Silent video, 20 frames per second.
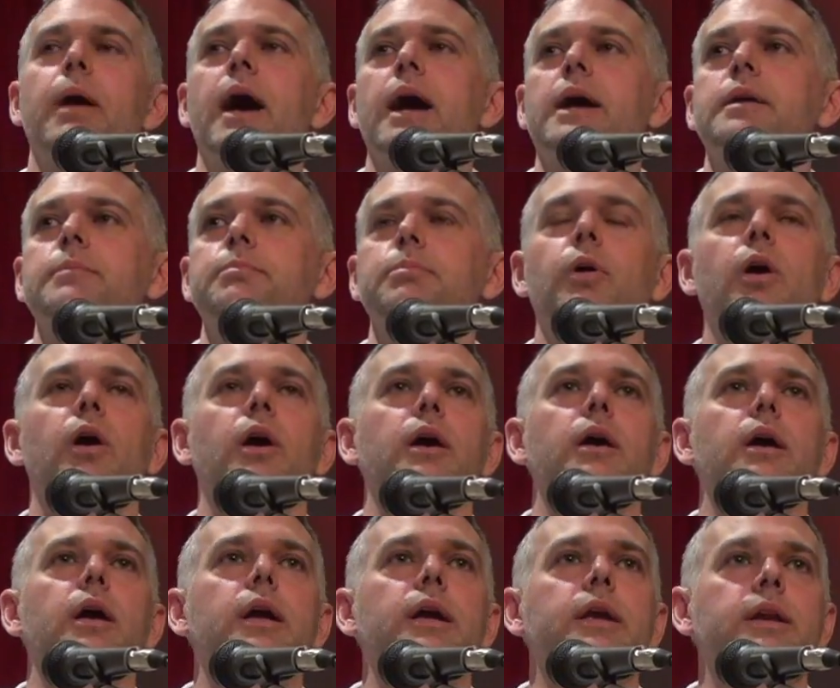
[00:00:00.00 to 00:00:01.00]
market, but
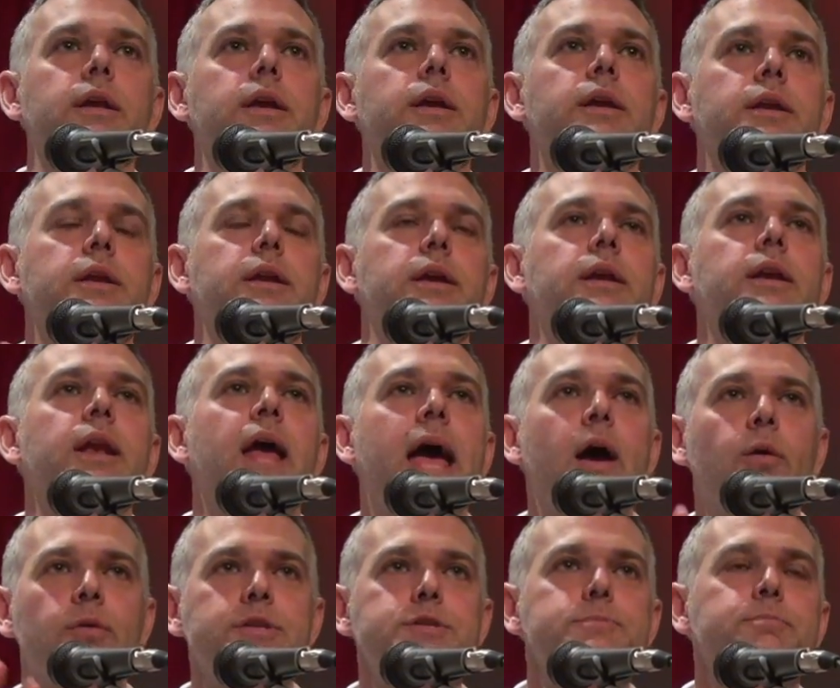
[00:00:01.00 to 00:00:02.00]
in
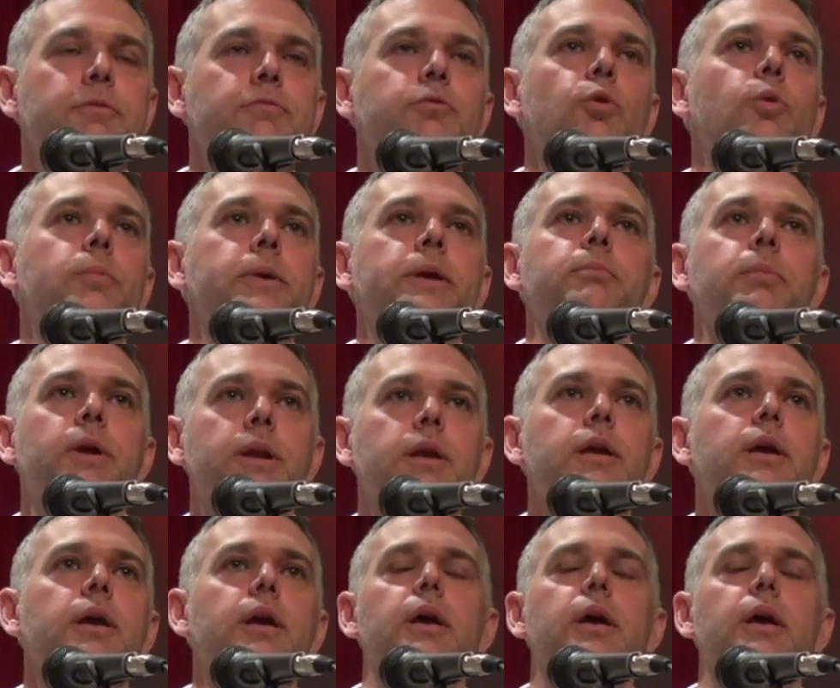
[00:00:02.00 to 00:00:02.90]
how it's performing, but